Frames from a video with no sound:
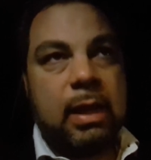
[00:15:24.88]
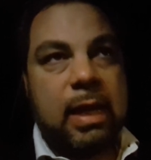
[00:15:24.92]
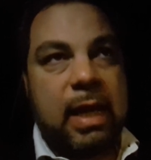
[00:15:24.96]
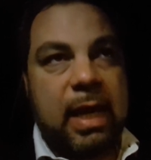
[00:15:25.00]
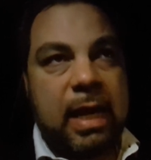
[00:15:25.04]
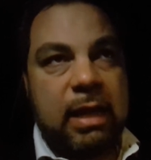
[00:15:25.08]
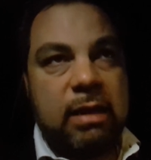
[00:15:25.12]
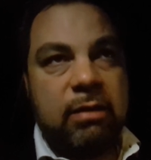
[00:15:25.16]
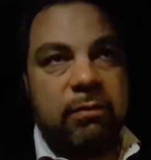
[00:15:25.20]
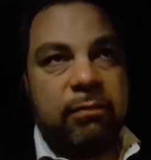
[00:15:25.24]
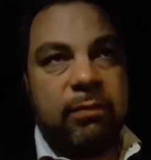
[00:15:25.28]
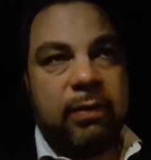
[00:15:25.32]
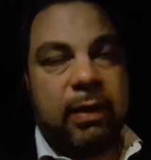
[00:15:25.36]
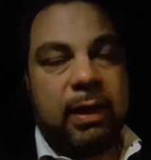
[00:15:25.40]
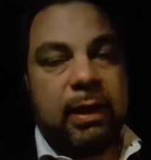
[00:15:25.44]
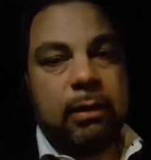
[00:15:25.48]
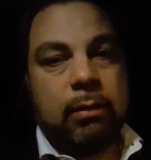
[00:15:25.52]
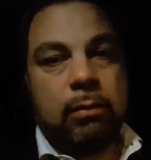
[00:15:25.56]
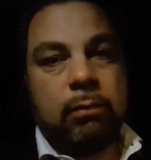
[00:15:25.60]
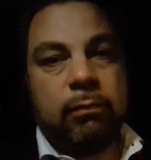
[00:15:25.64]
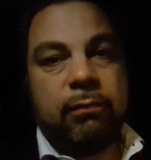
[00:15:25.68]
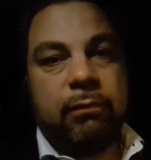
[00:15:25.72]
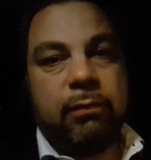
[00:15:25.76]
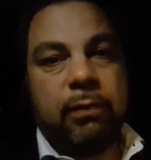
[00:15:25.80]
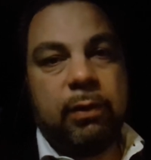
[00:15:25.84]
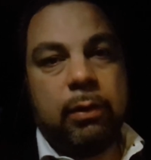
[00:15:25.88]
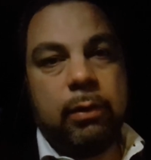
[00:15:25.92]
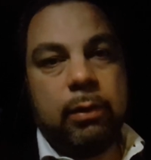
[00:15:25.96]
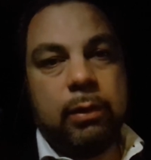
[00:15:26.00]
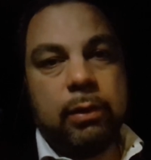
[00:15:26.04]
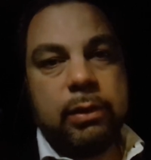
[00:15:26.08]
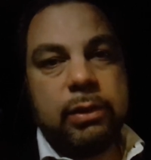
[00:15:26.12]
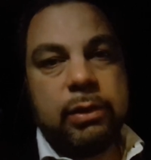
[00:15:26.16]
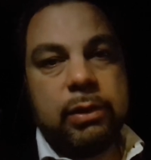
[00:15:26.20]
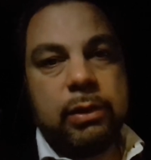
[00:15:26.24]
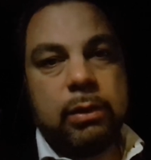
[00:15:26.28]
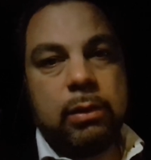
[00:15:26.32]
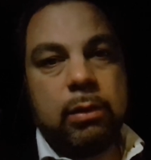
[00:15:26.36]
A final
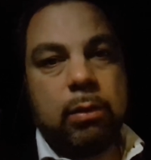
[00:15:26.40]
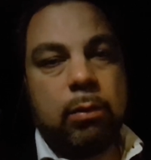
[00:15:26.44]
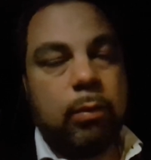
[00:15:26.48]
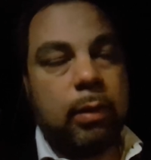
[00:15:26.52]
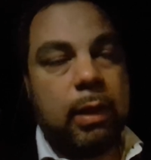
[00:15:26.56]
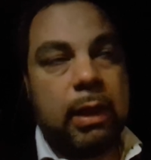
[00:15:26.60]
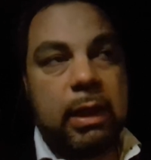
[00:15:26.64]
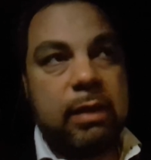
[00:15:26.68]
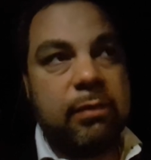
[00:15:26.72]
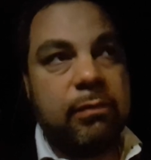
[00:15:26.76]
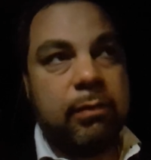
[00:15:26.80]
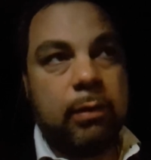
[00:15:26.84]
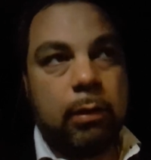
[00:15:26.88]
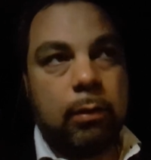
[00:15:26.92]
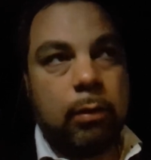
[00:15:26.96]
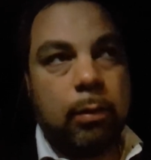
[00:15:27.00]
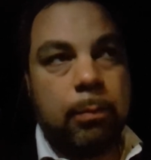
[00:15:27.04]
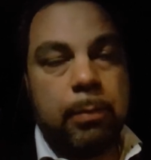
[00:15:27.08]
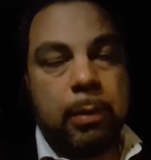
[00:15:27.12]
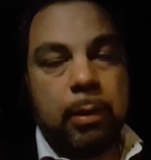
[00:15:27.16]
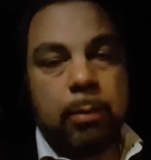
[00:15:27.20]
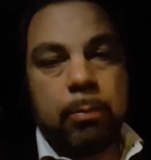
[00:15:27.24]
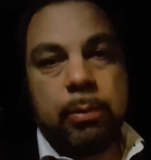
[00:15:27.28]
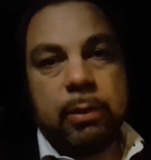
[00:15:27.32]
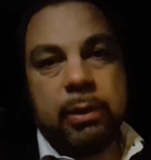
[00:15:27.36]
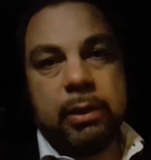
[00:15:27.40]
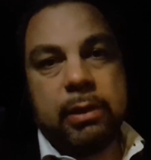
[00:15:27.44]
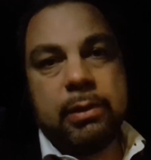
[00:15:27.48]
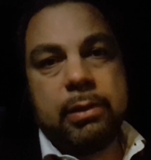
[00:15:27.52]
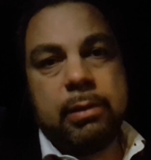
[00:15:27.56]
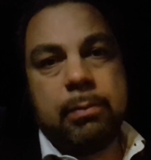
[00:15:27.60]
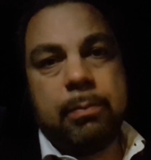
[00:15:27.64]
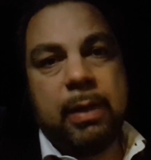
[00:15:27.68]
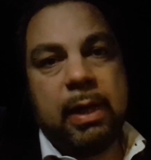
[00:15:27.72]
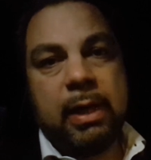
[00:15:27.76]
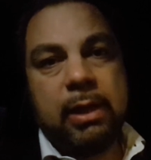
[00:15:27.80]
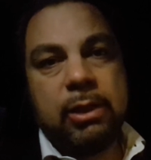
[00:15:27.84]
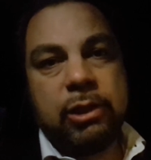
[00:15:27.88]
first, or even Olympic
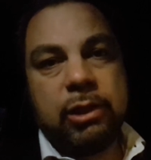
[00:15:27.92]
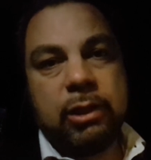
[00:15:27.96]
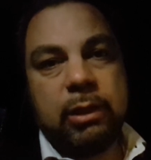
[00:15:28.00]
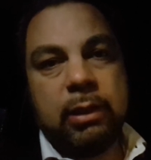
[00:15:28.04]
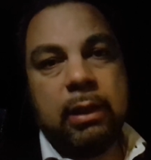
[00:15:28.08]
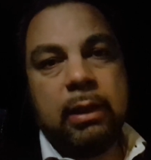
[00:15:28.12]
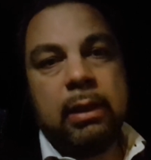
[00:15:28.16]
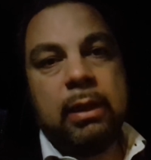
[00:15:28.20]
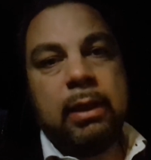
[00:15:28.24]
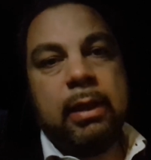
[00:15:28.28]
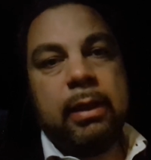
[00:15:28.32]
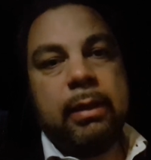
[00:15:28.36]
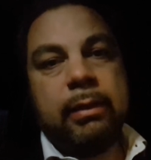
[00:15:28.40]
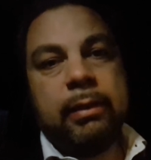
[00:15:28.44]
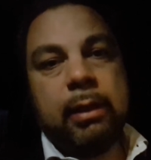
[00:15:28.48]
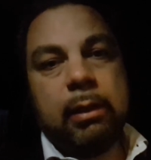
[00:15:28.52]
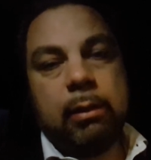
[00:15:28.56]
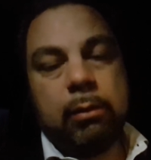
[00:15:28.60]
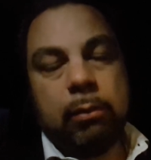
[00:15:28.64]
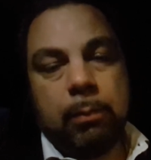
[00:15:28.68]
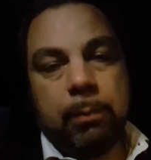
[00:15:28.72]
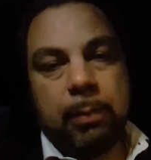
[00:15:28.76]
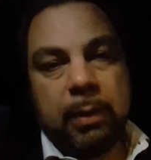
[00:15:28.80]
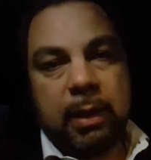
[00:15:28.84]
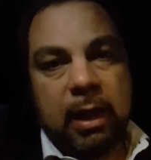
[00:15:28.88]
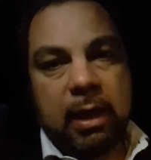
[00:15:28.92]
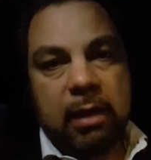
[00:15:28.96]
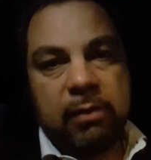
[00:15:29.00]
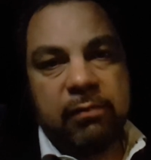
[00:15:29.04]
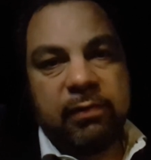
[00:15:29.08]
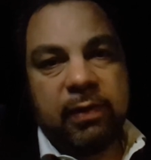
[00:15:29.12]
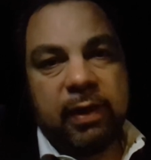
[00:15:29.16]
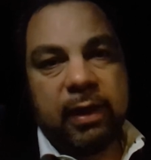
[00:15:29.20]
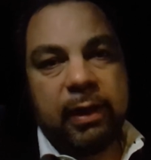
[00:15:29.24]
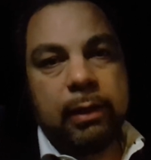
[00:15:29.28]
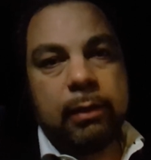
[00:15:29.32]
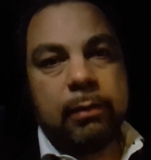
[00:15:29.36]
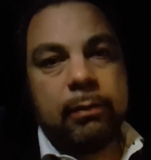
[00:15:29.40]
participation, then Olympic A
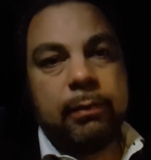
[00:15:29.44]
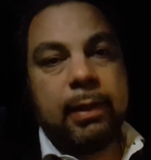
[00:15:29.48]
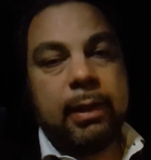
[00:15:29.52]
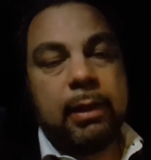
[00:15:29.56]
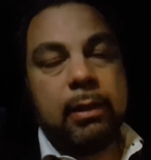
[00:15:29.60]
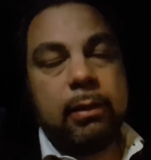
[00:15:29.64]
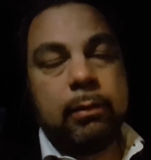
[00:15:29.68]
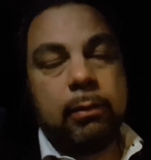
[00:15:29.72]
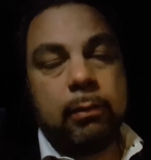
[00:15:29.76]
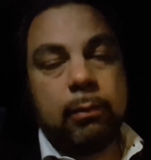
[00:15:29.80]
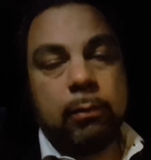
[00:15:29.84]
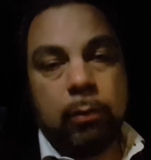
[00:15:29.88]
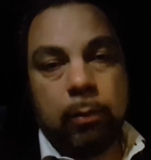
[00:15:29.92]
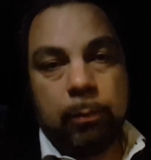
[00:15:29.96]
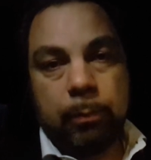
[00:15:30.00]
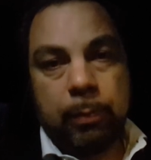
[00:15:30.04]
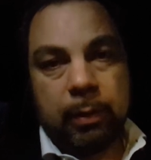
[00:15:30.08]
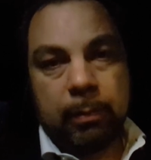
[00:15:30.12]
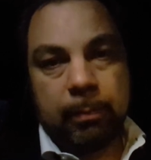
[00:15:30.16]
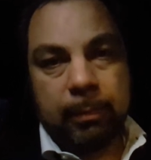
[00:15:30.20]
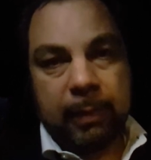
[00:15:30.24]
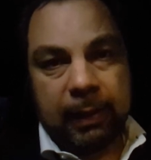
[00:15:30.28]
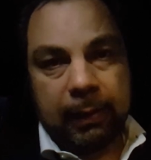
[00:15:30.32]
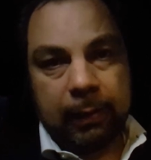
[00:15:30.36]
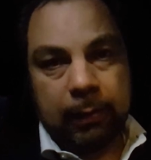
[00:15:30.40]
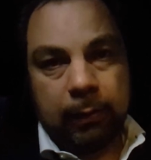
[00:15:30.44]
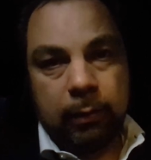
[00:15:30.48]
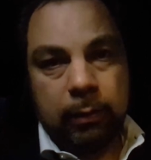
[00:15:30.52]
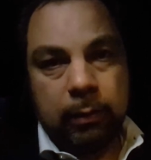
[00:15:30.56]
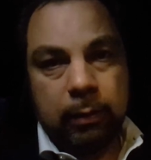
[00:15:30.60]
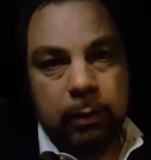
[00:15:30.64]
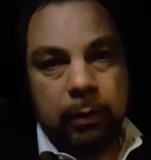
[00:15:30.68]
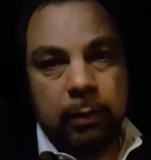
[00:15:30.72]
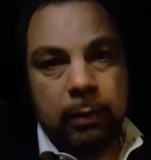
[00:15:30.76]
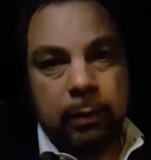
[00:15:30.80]
final, then an Olympic medal.